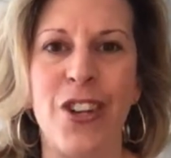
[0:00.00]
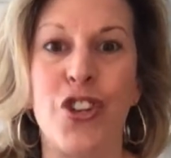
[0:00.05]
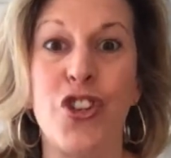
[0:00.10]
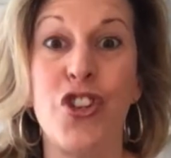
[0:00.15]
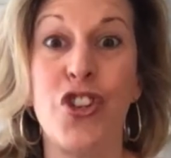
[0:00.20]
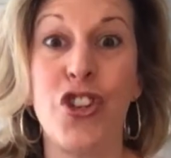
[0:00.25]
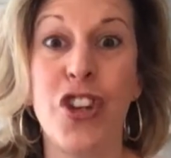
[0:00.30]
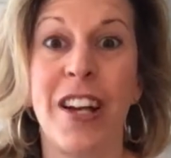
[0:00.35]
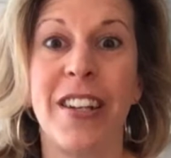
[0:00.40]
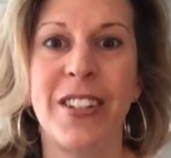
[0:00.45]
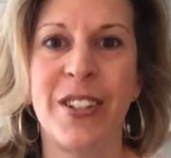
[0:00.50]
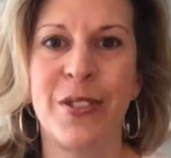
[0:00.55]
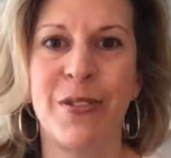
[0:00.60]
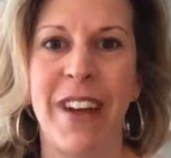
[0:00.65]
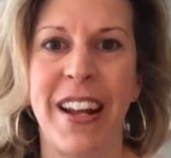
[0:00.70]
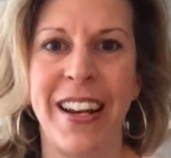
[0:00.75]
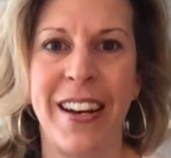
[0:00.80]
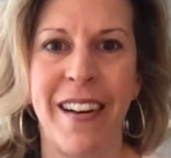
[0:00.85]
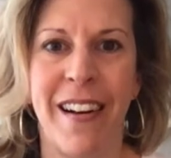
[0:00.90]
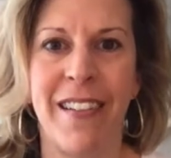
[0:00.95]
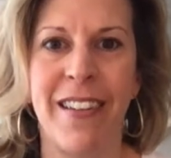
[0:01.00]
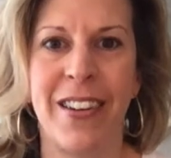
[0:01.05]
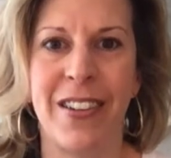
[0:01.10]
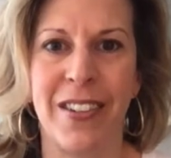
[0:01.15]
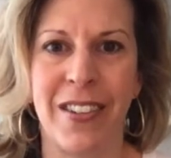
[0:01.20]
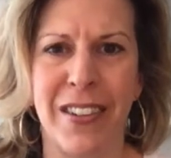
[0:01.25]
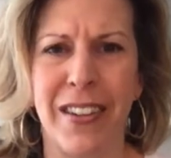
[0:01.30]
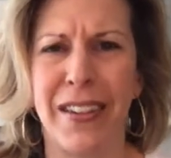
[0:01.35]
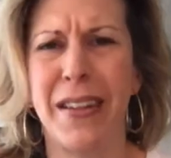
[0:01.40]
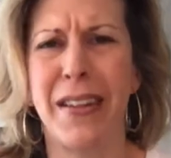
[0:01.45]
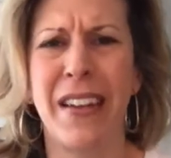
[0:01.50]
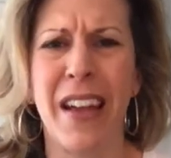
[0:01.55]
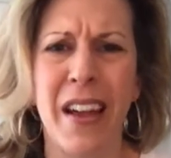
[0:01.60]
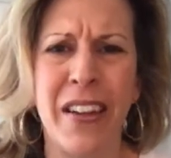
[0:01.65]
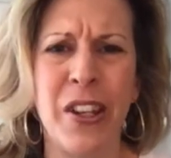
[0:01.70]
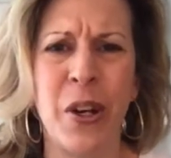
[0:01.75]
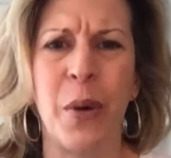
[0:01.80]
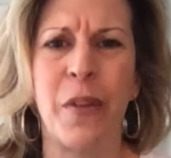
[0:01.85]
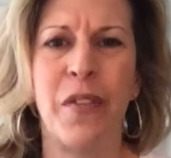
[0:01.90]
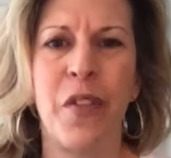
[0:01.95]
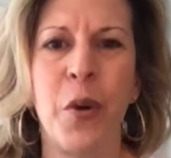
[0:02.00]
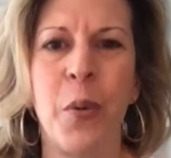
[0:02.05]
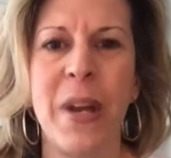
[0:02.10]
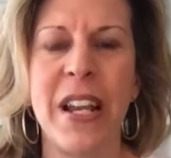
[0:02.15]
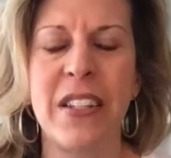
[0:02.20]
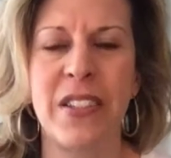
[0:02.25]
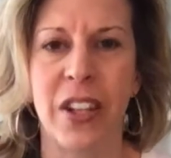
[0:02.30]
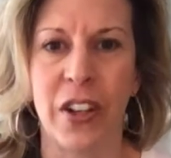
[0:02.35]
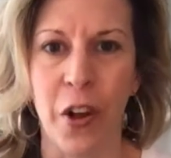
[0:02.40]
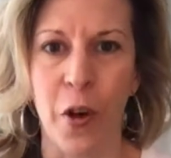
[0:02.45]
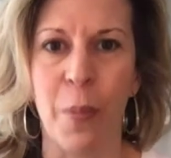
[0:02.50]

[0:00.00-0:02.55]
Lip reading: just read an article, a few weeks ago,